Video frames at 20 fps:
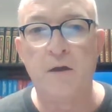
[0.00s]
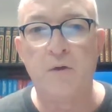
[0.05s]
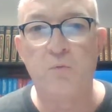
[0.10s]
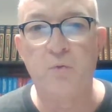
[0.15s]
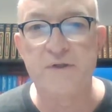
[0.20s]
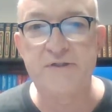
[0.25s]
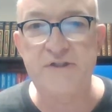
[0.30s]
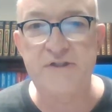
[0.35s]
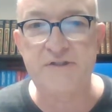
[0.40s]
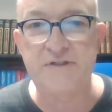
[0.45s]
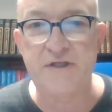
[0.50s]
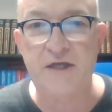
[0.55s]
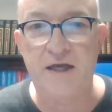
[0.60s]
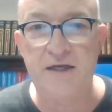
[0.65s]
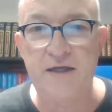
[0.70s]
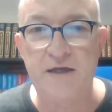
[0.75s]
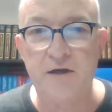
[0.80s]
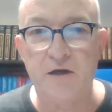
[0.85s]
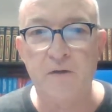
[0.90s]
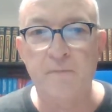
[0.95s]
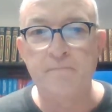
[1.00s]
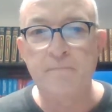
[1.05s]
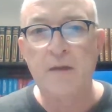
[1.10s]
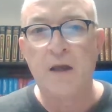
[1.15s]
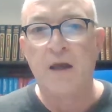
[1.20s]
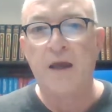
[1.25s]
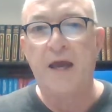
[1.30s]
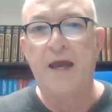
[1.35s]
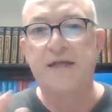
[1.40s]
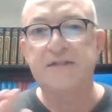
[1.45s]
What's he saying here?
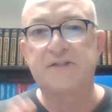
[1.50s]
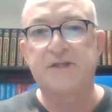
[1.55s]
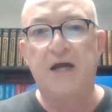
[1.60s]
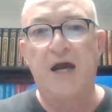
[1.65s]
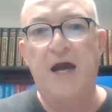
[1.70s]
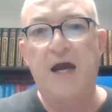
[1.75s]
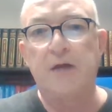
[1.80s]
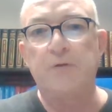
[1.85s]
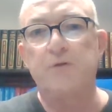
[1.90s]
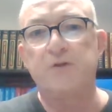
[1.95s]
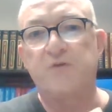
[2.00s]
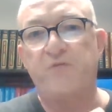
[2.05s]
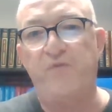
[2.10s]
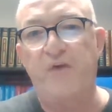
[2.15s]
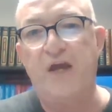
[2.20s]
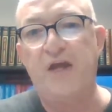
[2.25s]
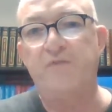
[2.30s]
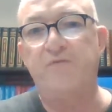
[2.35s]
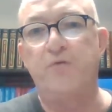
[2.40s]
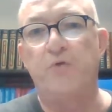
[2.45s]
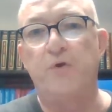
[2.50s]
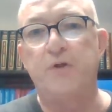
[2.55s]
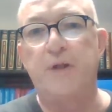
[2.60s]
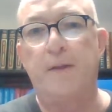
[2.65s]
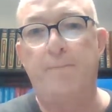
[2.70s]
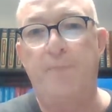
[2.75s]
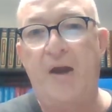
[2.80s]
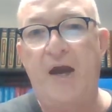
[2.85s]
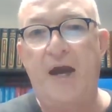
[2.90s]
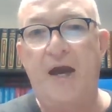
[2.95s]
As God was faithful in
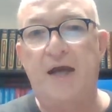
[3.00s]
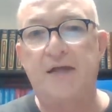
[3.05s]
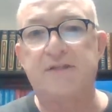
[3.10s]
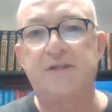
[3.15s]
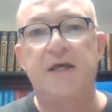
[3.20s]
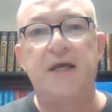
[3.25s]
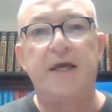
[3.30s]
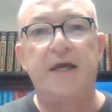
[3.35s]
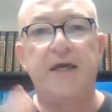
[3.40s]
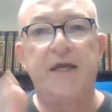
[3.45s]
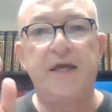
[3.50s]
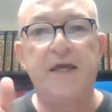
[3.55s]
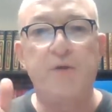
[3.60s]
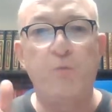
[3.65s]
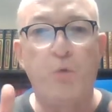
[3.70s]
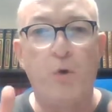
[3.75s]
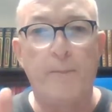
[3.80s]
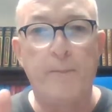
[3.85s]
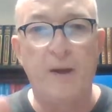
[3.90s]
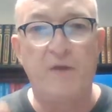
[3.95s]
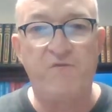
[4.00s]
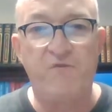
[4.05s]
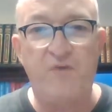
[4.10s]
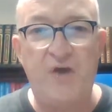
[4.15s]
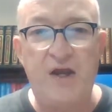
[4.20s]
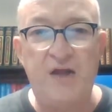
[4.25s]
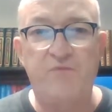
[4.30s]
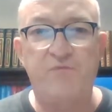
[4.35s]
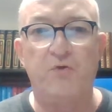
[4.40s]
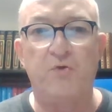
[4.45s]
the past, he will be
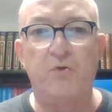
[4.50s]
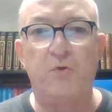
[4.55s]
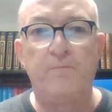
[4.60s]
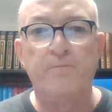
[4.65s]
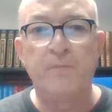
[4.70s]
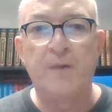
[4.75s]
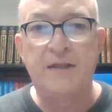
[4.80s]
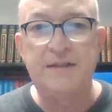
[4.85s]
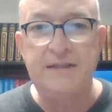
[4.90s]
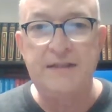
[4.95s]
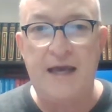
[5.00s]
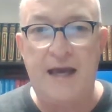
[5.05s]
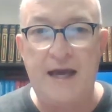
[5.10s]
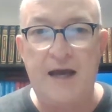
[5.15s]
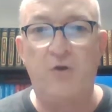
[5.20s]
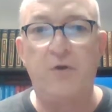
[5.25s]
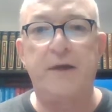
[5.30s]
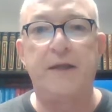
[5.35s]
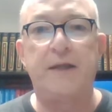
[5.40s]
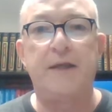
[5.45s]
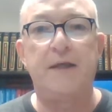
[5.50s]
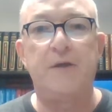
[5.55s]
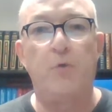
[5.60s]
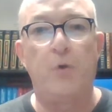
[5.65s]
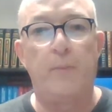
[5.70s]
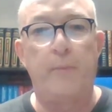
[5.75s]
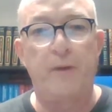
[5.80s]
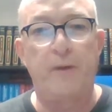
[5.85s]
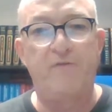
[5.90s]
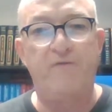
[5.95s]
faithful now and he
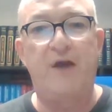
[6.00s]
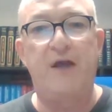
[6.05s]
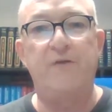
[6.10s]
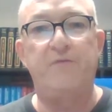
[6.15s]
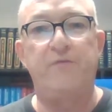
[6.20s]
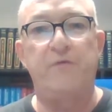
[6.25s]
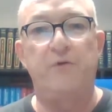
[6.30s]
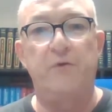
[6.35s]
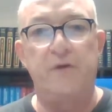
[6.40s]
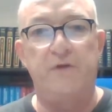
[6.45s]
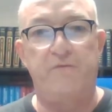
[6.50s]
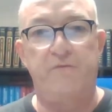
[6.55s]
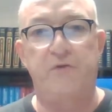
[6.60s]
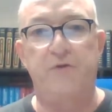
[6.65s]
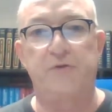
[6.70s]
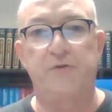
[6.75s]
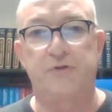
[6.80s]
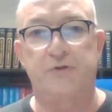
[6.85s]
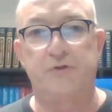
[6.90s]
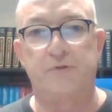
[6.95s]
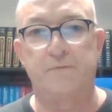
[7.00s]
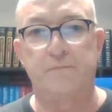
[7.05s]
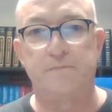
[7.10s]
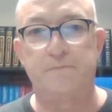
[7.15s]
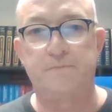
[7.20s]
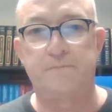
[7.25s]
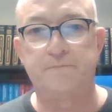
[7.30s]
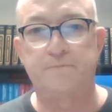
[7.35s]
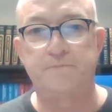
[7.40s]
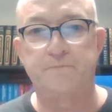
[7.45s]
will be faithful in the future.
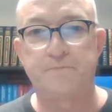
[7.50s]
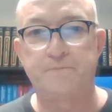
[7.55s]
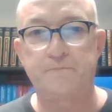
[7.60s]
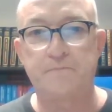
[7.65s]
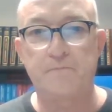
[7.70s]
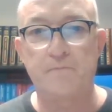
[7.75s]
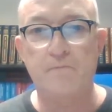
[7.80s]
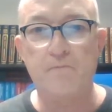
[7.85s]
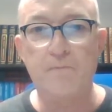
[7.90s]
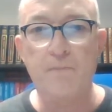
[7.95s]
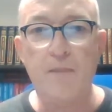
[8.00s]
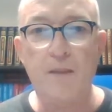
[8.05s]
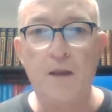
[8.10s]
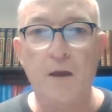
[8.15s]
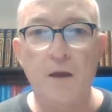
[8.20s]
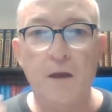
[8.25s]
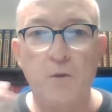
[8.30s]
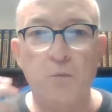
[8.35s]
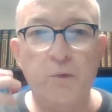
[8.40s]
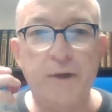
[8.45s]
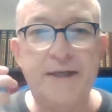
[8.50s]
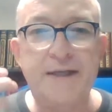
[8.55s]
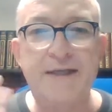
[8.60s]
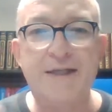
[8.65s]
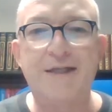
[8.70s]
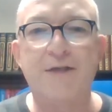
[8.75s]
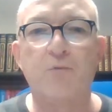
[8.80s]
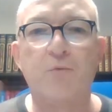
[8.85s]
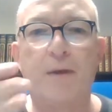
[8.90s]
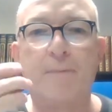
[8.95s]
We
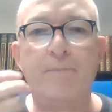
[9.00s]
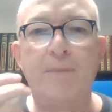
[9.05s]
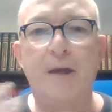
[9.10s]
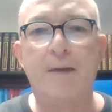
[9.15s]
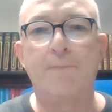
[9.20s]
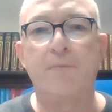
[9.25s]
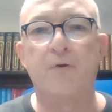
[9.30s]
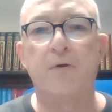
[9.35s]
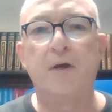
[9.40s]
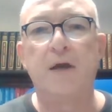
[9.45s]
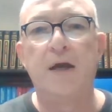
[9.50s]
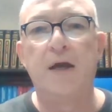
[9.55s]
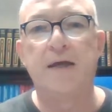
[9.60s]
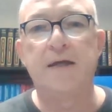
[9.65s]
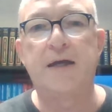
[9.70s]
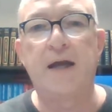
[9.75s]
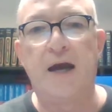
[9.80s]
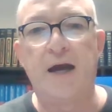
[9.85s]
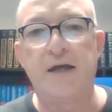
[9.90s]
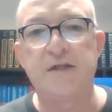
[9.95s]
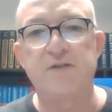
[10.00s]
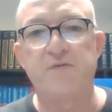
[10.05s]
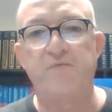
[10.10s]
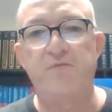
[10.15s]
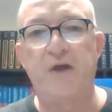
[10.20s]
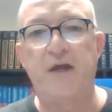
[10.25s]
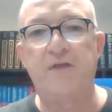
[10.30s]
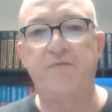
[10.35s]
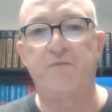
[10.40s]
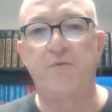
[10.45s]
need to remember God's
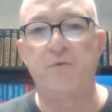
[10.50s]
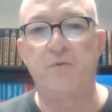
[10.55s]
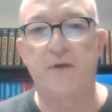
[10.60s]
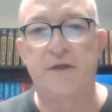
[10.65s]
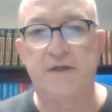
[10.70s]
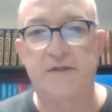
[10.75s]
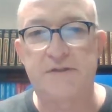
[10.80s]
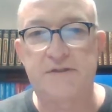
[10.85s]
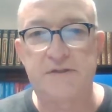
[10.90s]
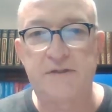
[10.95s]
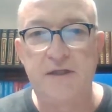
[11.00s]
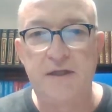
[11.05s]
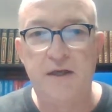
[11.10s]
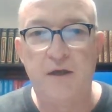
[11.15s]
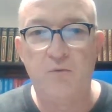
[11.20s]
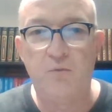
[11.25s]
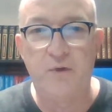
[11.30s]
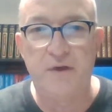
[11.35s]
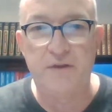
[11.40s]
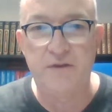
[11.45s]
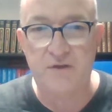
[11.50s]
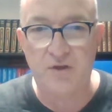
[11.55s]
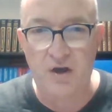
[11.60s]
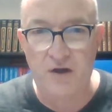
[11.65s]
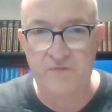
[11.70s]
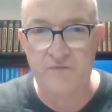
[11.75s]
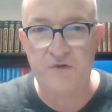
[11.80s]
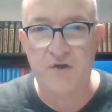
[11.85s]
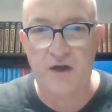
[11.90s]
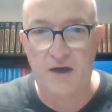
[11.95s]
faithfulness when
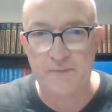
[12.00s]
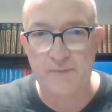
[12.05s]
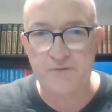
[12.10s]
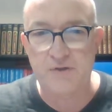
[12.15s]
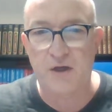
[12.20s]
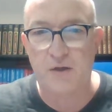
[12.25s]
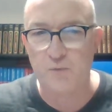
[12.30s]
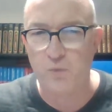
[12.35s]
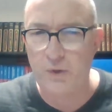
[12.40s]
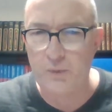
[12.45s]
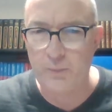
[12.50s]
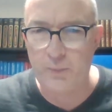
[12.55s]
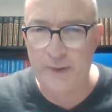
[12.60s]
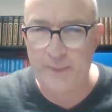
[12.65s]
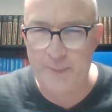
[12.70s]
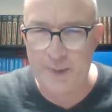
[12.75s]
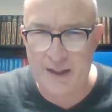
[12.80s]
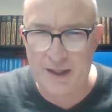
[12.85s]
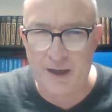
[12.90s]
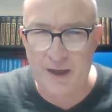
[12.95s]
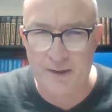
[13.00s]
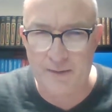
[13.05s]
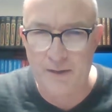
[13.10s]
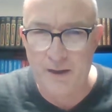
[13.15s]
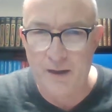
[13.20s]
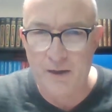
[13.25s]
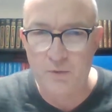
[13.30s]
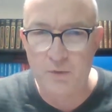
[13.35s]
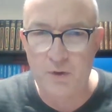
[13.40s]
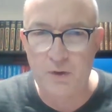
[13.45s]
tough times come, when we become,
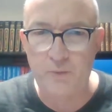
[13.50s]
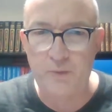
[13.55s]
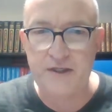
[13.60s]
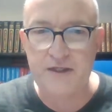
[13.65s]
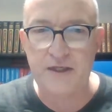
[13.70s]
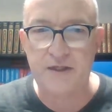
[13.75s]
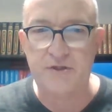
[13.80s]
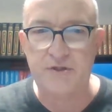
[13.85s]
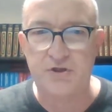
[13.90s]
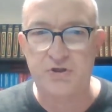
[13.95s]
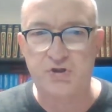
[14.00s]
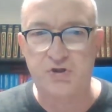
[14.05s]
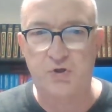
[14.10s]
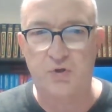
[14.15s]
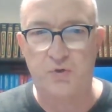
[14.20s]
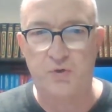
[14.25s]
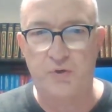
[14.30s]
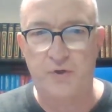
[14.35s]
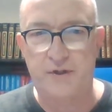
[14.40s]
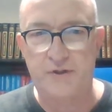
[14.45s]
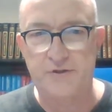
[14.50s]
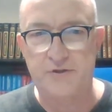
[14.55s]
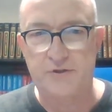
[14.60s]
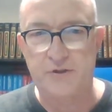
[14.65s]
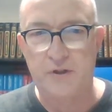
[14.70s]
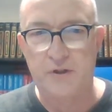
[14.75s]
when we get discouraged.